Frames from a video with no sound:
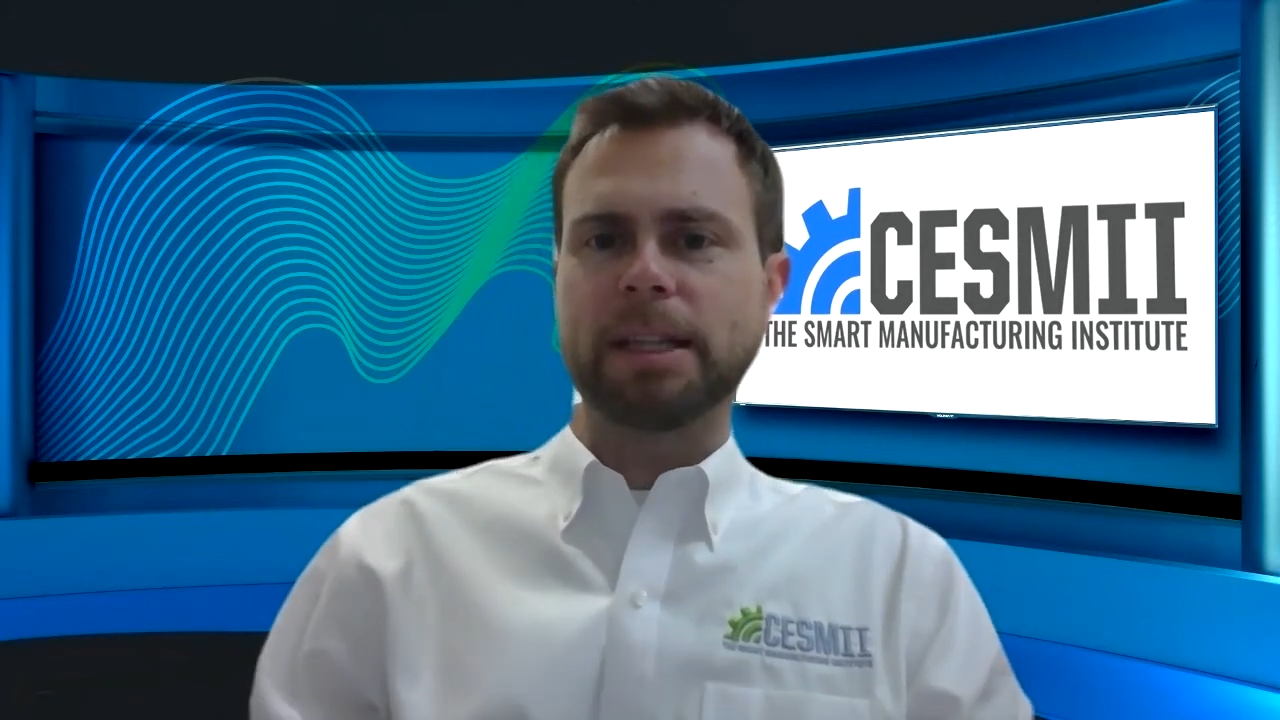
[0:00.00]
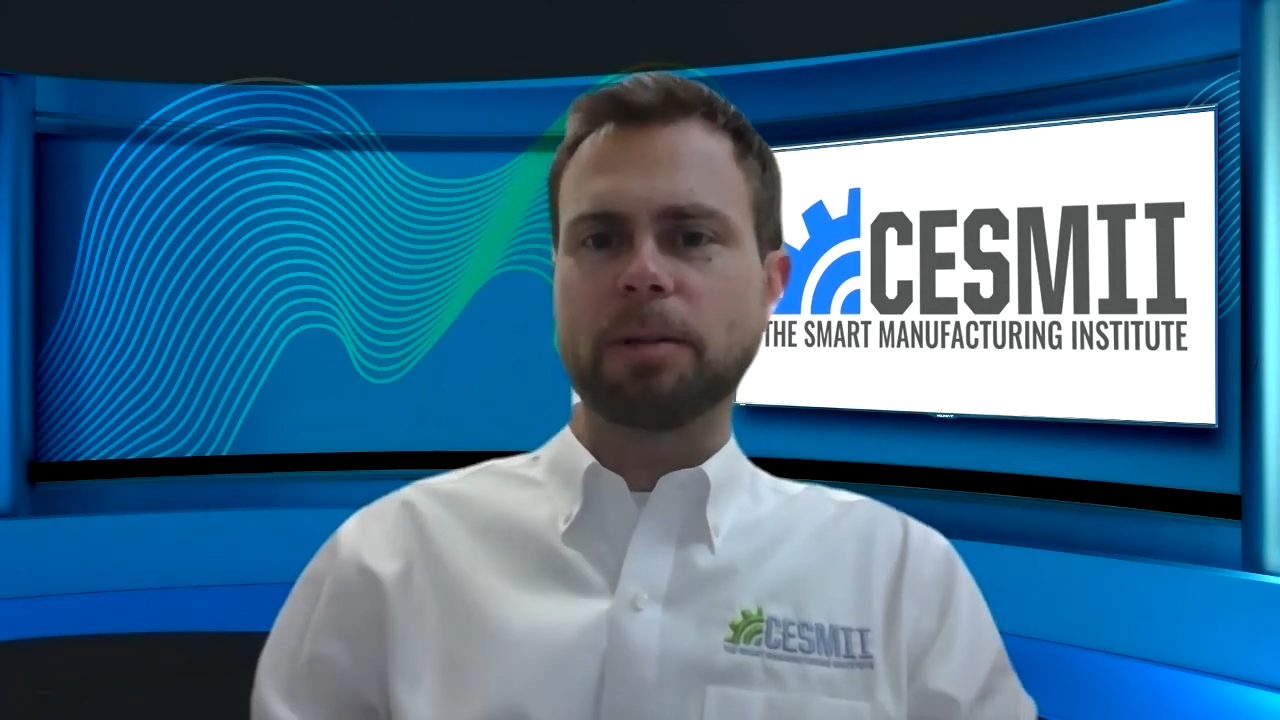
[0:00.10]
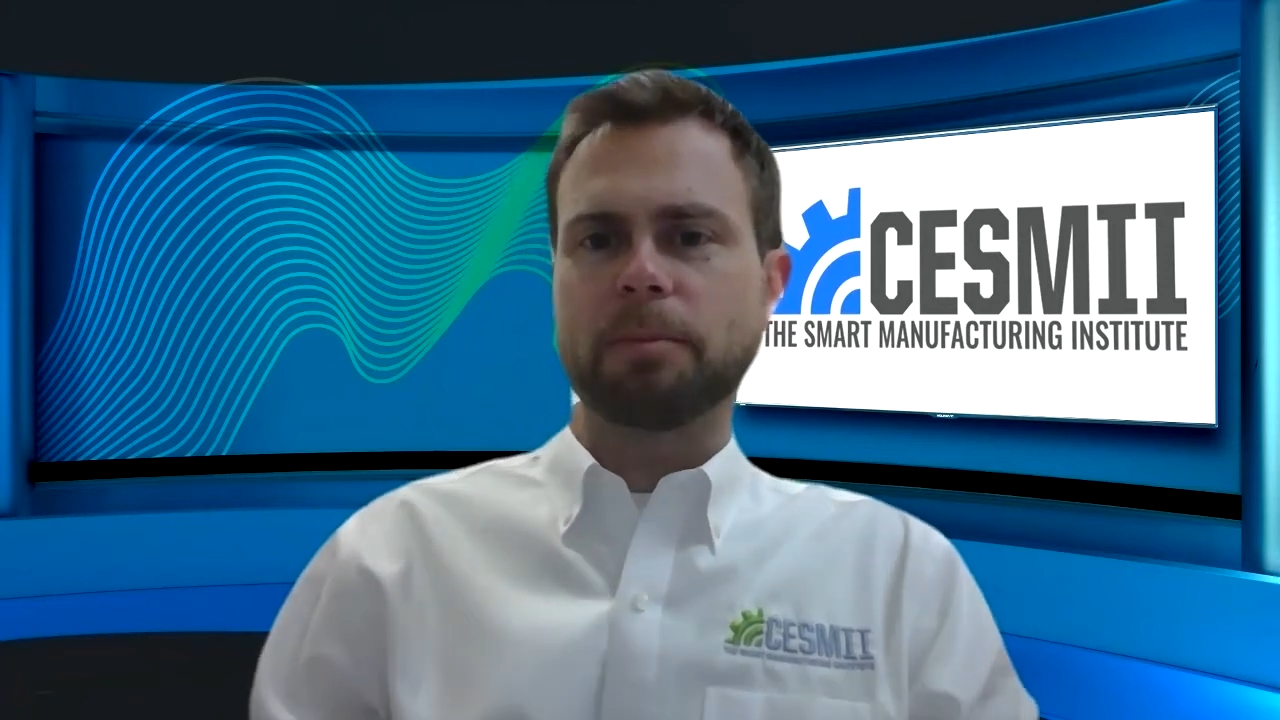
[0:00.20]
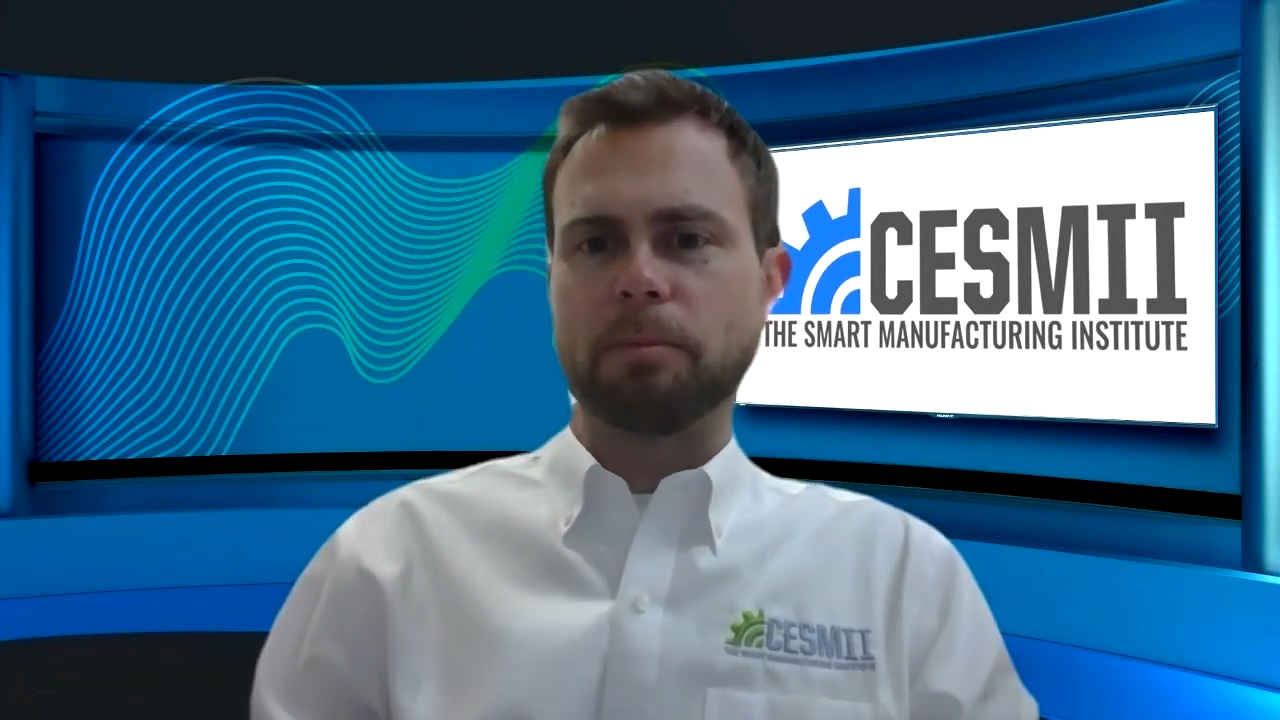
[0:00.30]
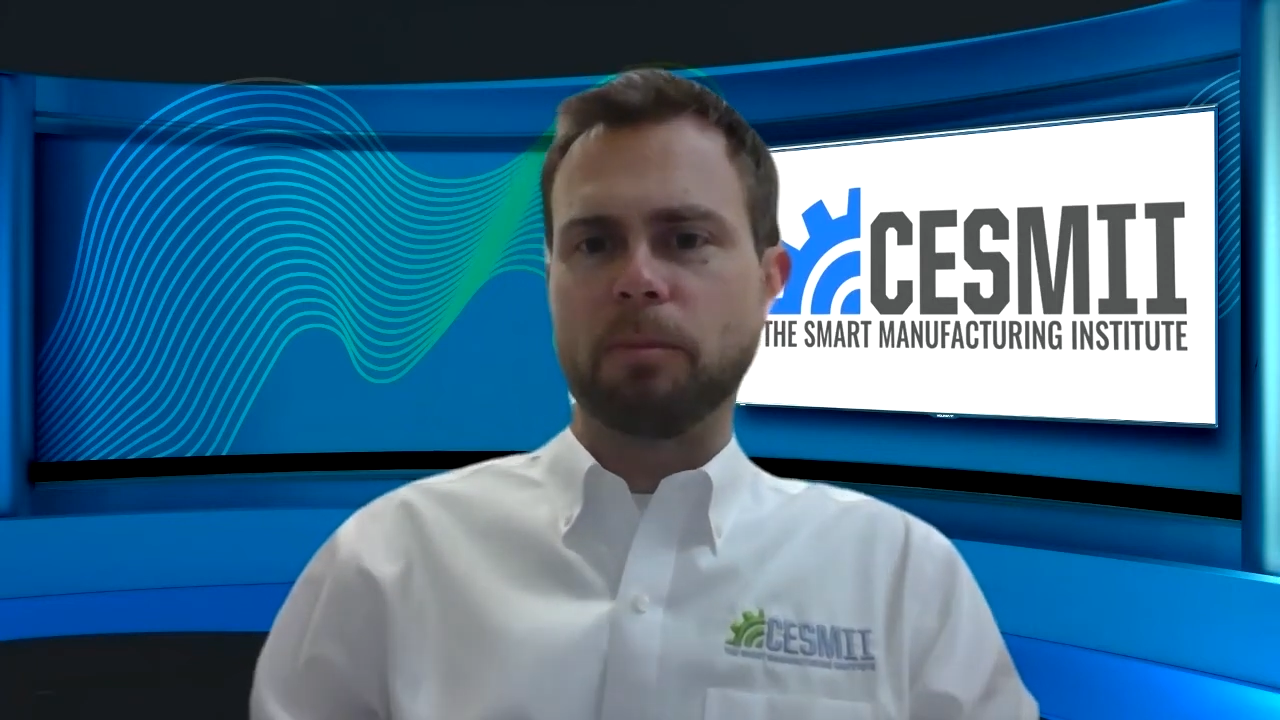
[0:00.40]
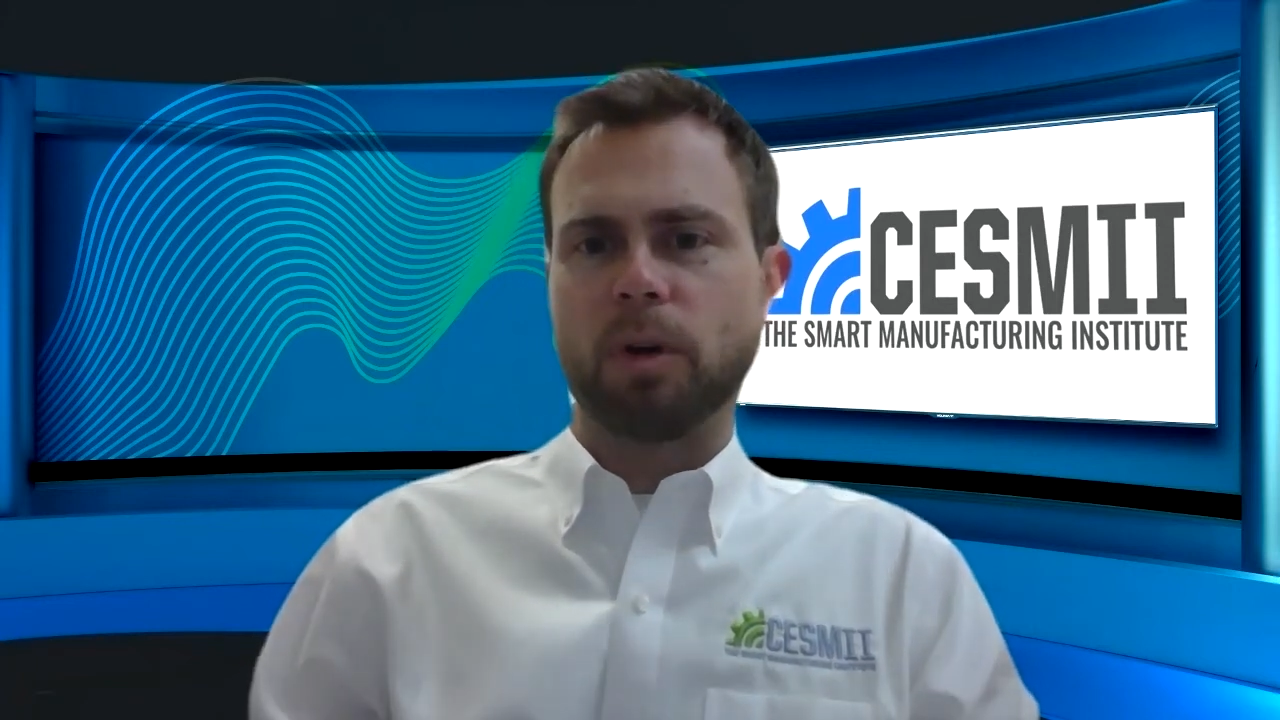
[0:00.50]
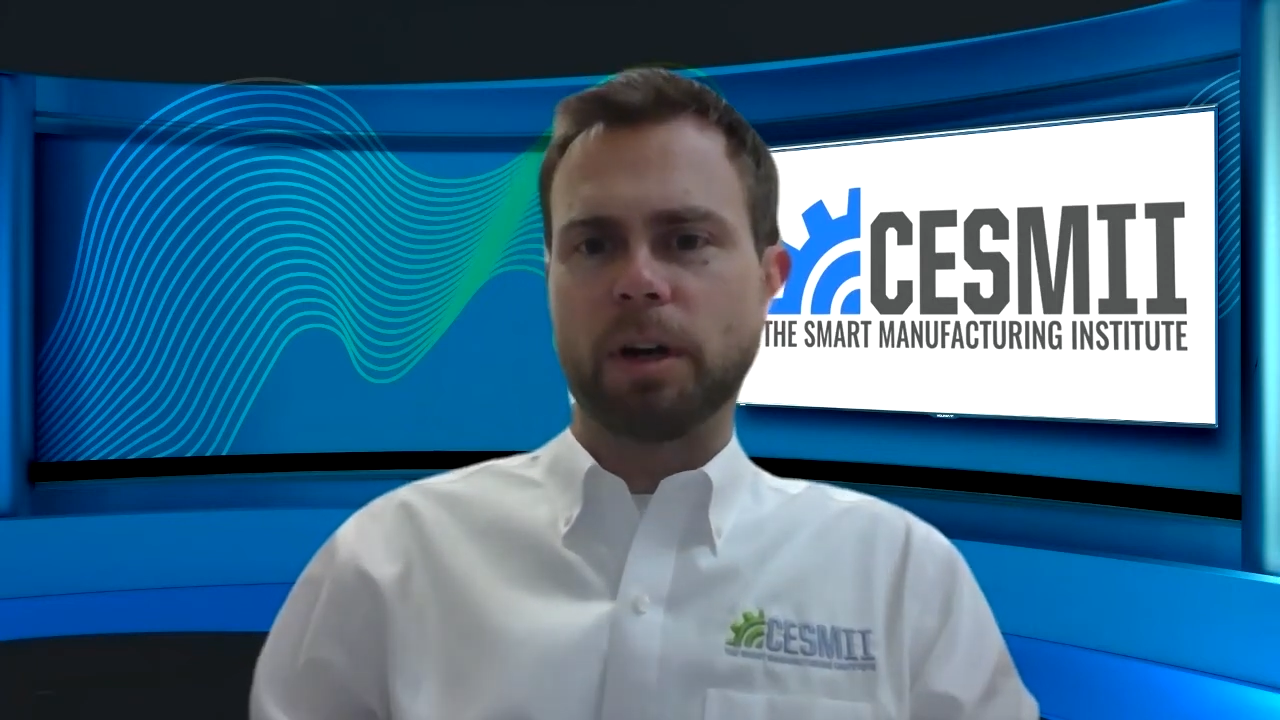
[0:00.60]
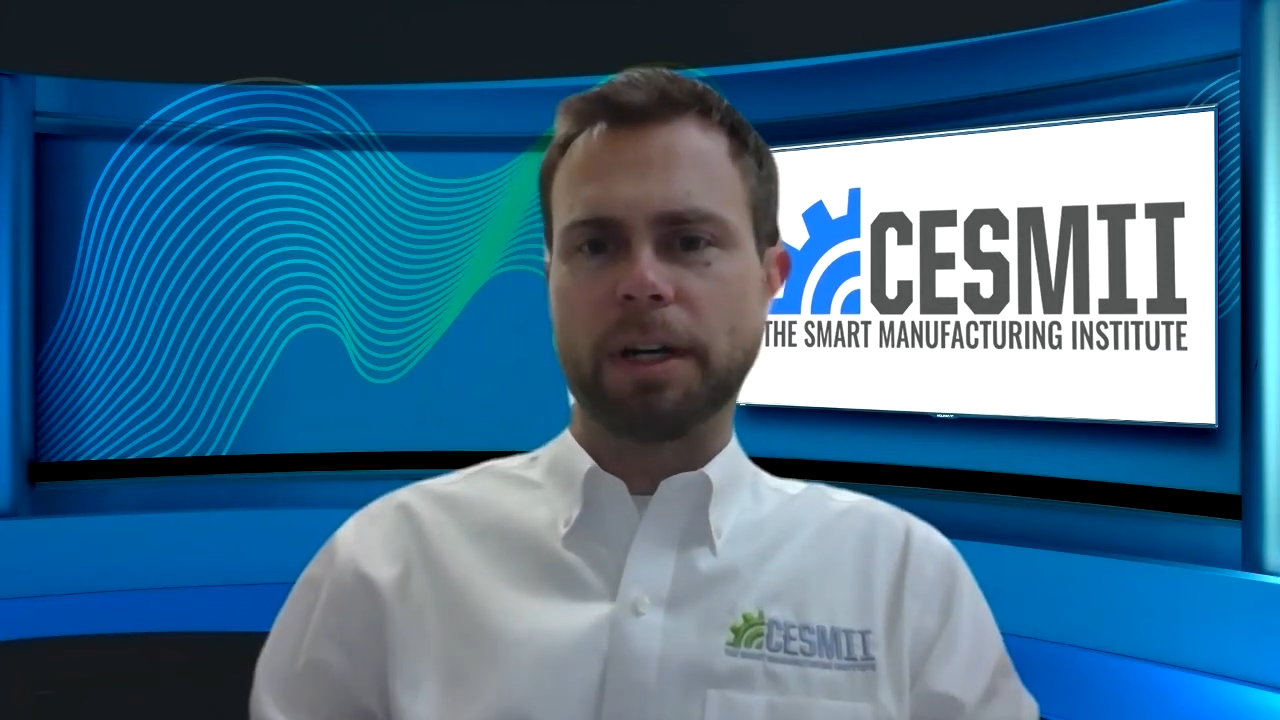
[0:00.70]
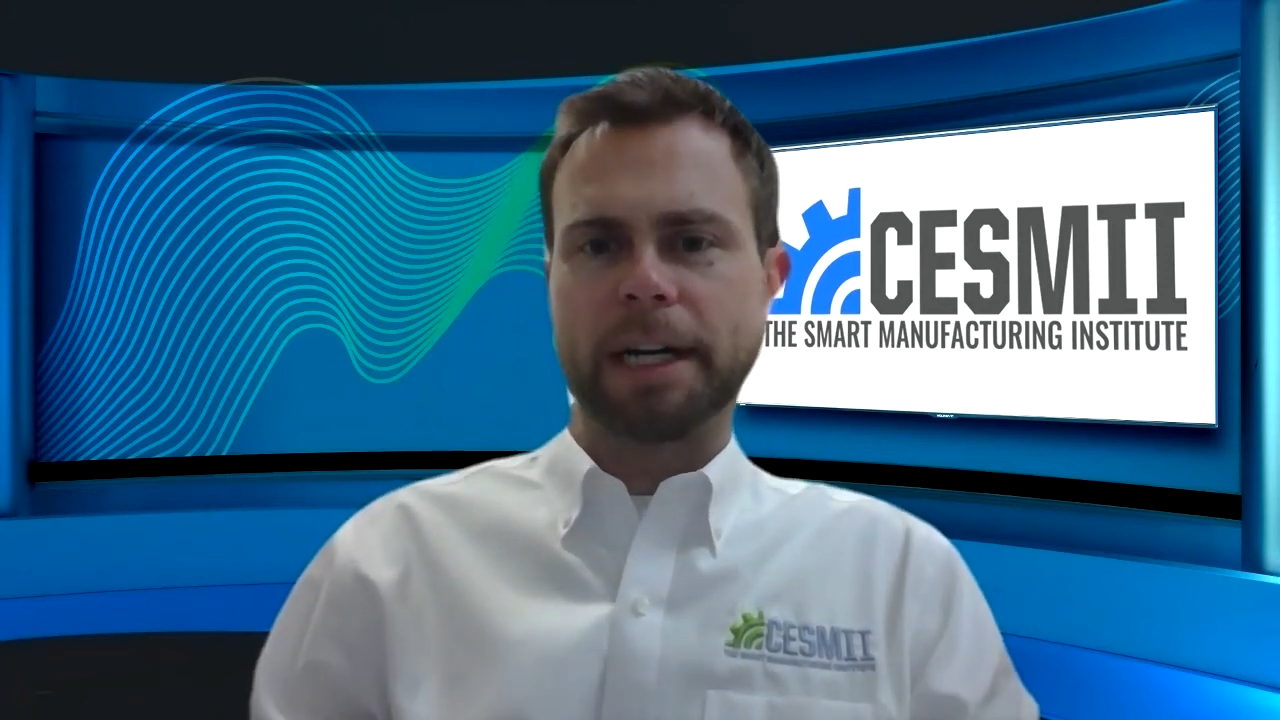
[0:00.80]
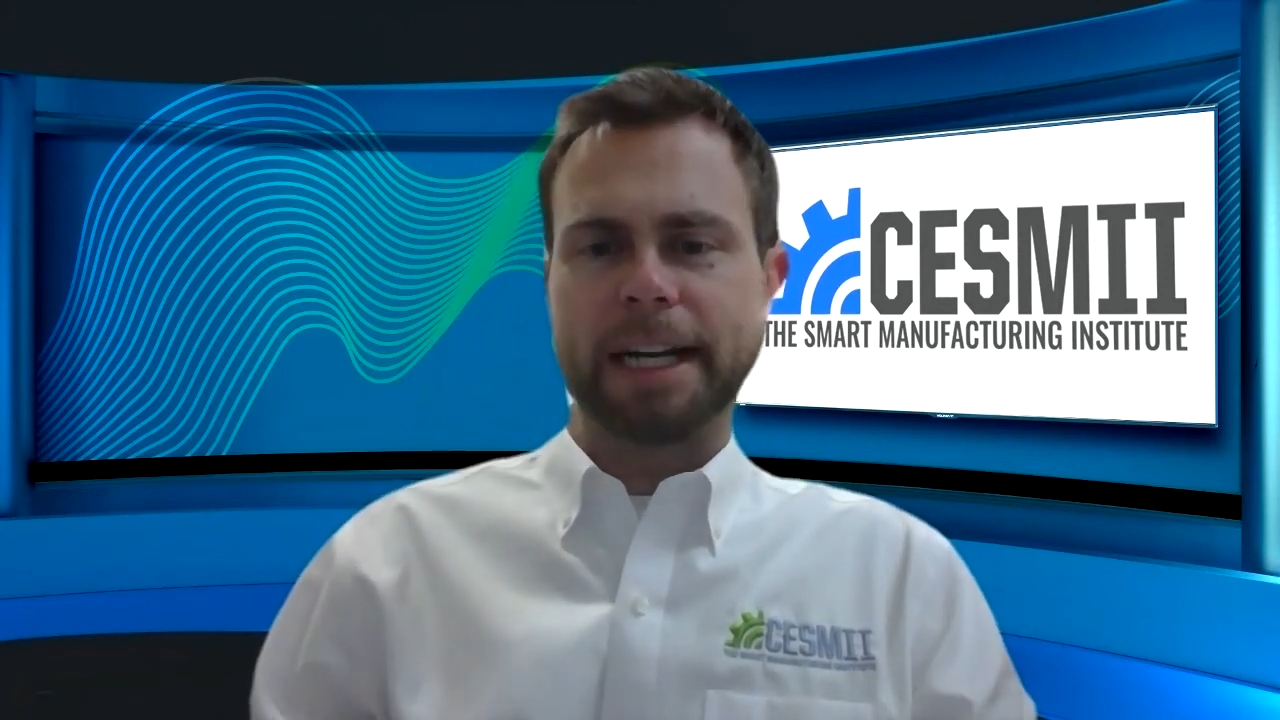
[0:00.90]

little bit more